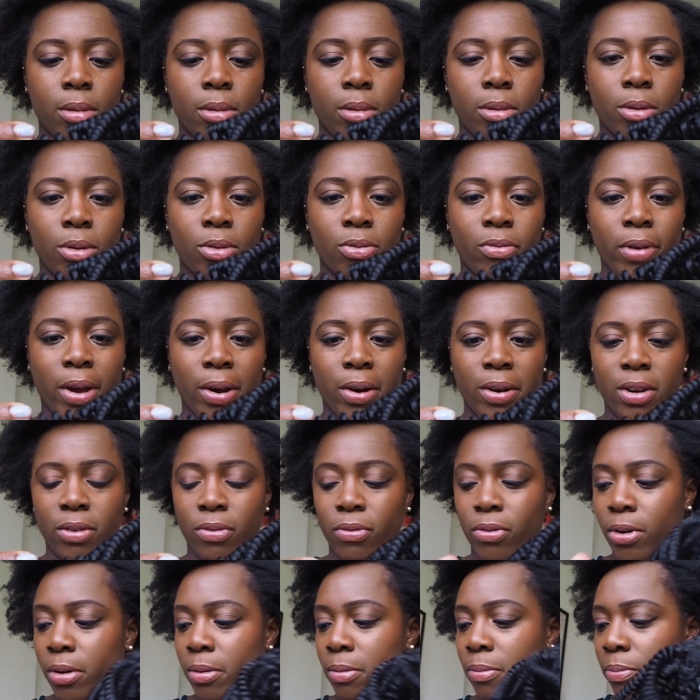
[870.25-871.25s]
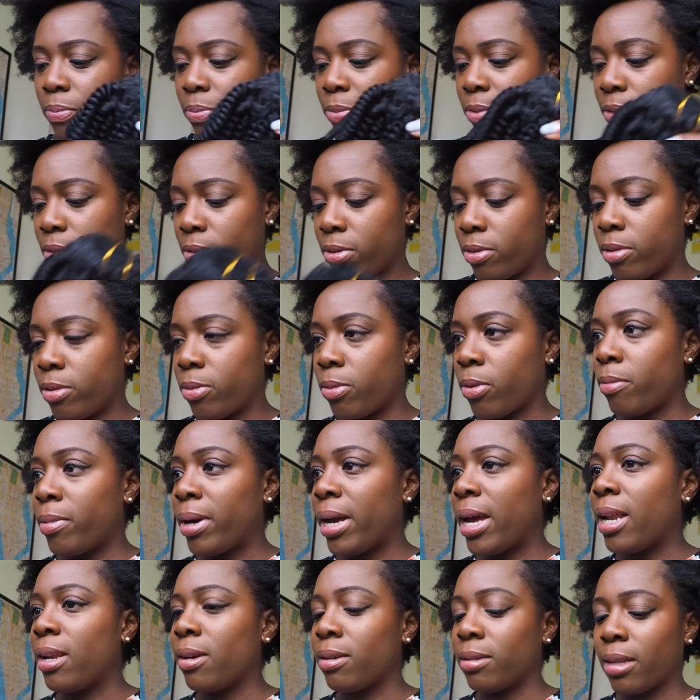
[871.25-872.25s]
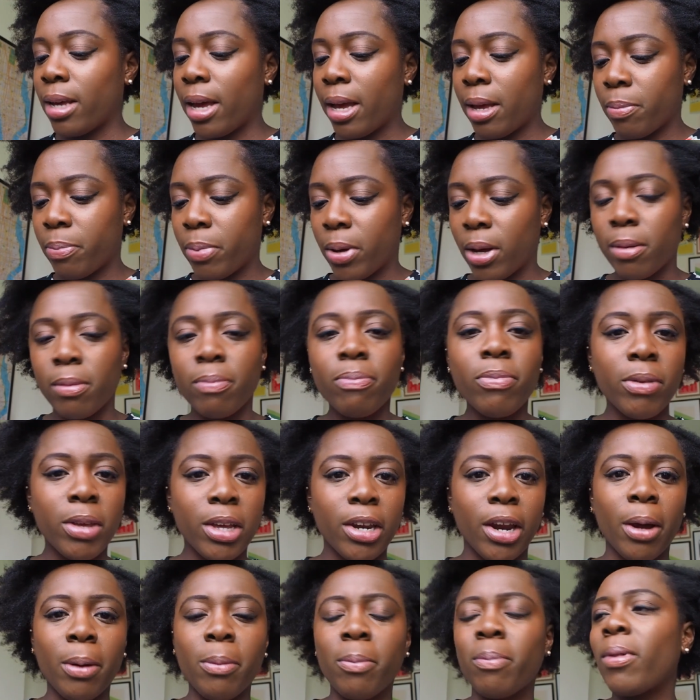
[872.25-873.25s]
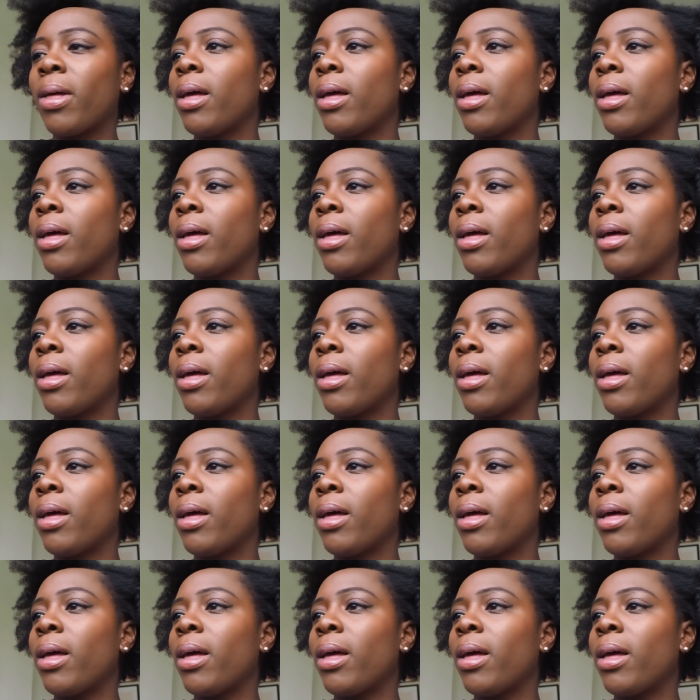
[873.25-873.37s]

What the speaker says: Looks very different to what my hair looks like, but you know.